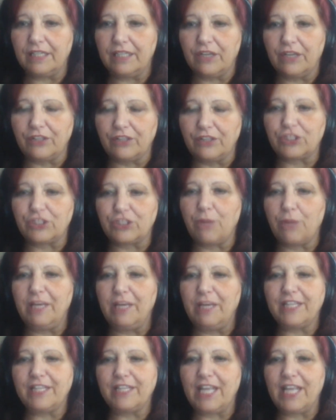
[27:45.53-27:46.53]
Uh, there's so many
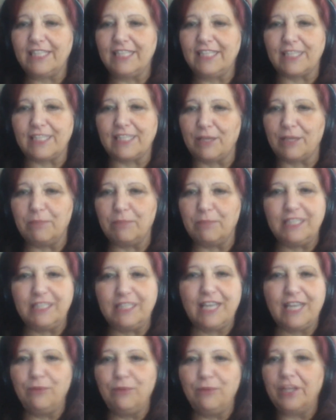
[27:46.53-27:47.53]
things that could be
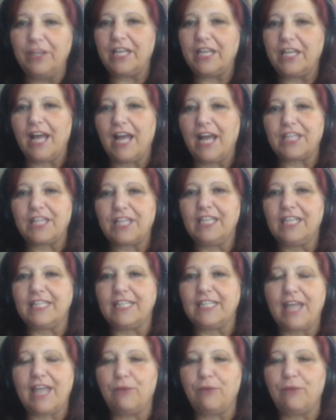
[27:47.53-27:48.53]
done with it. I think that
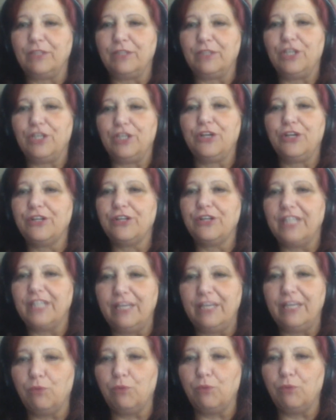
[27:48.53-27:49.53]
that would cure the
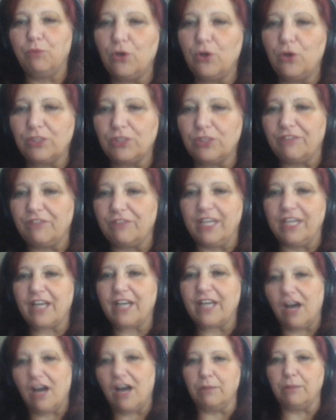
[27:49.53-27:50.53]
woes of the
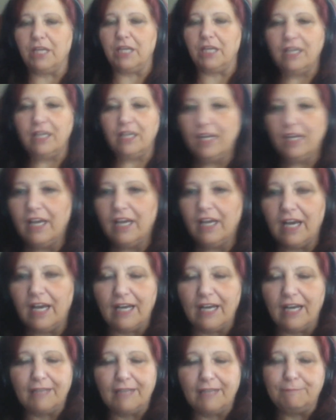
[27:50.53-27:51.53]
economy.
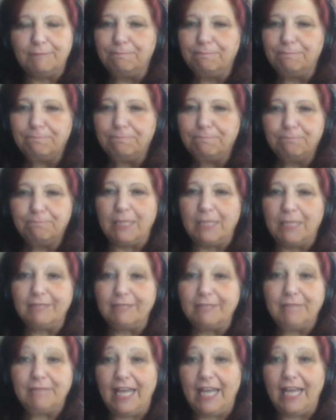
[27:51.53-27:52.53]
Uh,
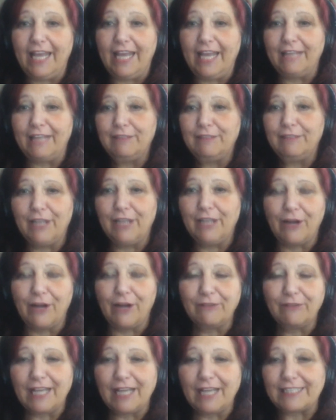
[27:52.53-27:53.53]
but hey,
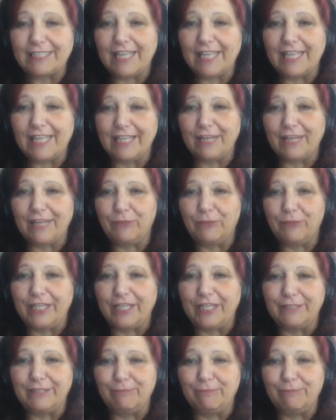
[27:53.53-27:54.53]
you know, like I say,
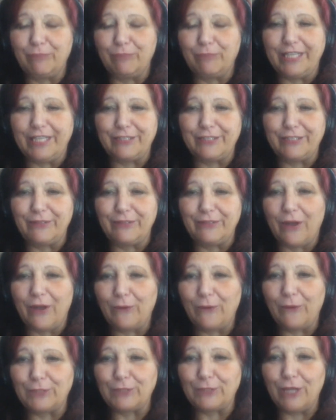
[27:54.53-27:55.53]
that we could we could
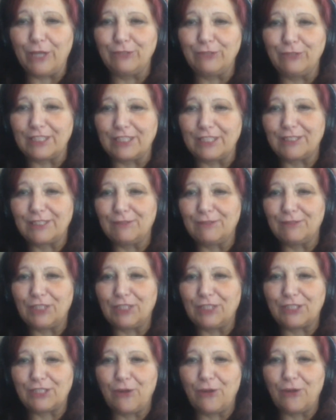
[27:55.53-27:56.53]
do the whole show just
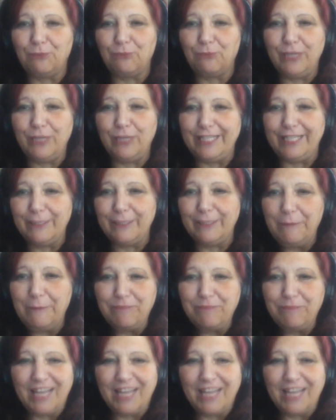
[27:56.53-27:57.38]
just on weed.